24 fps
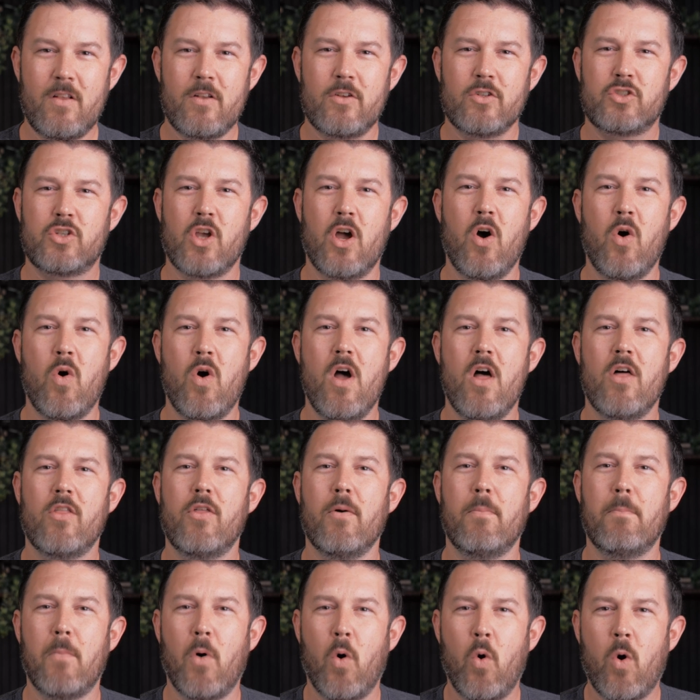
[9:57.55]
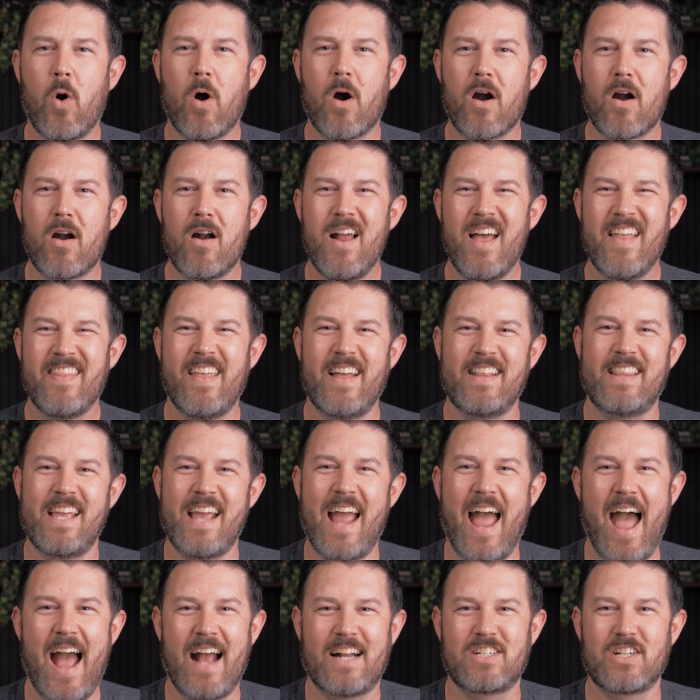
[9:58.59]
So the more that they
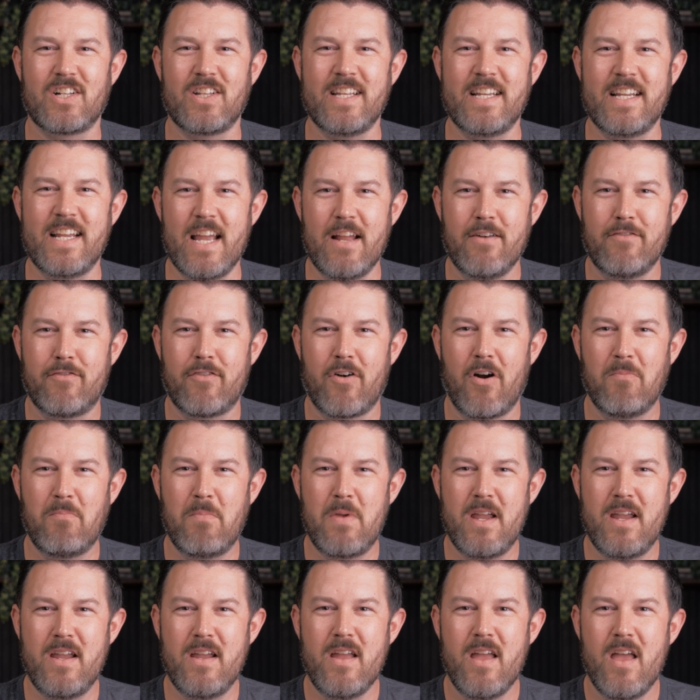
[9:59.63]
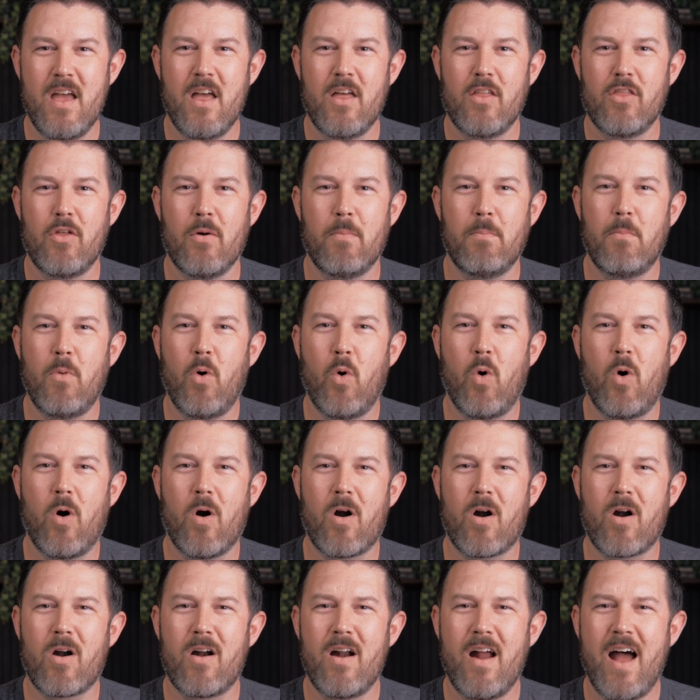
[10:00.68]
actually get from me, the
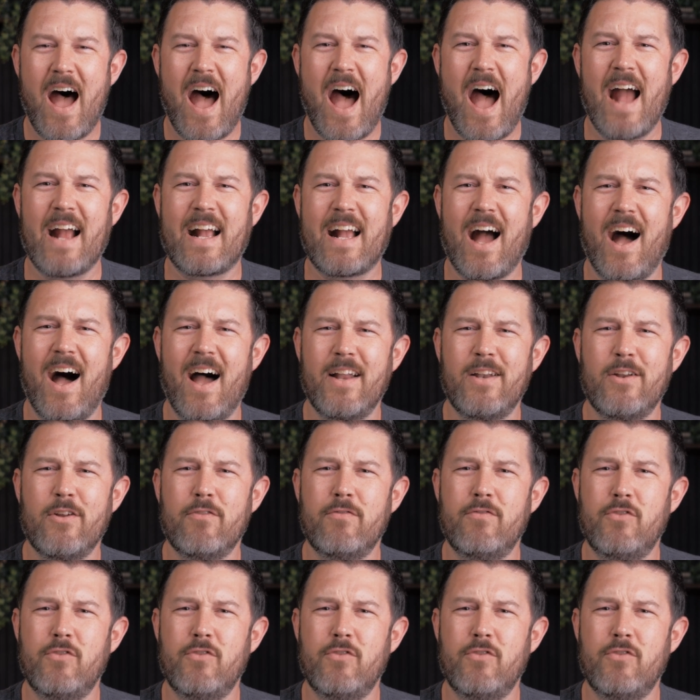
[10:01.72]
more I kind of